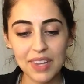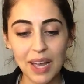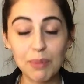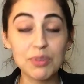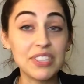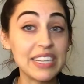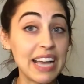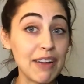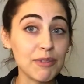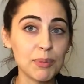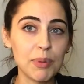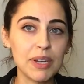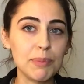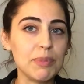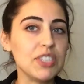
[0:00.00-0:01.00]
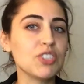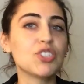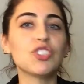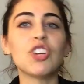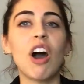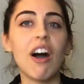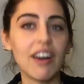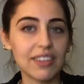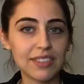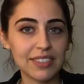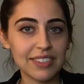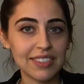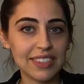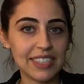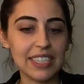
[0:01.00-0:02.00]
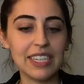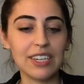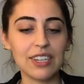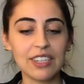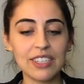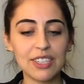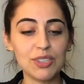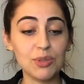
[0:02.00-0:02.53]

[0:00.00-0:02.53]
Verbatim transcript: i'm seeing everybody be shocked here